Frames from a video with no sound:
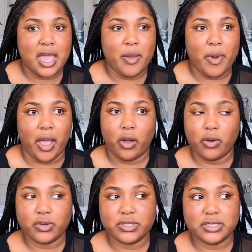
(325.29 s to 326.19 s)
and my
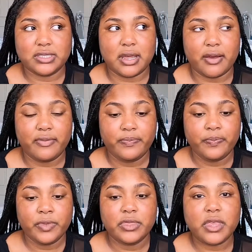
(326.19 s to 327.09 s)
uncles and stuff,
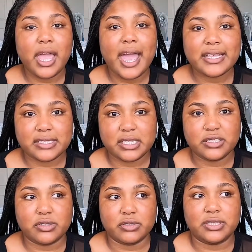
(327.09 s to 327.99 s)
they had
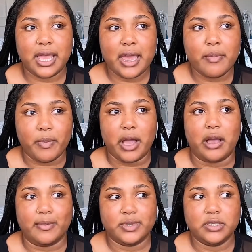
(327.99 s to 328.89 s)
sisters, they had
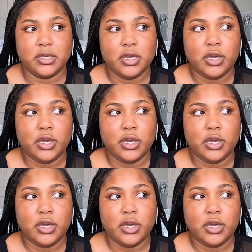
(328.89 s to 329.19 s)
moms.